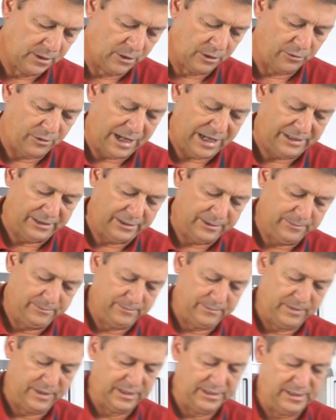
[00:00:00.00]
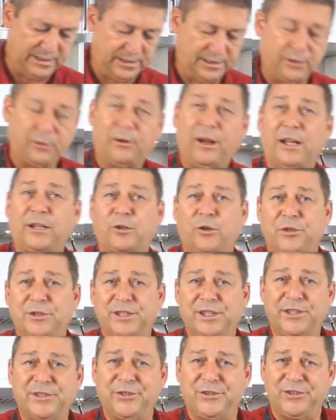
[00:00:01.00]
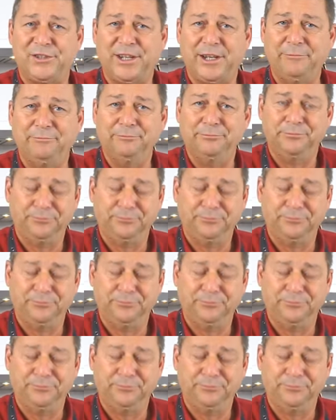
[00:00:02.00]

All right, this is the right consistency.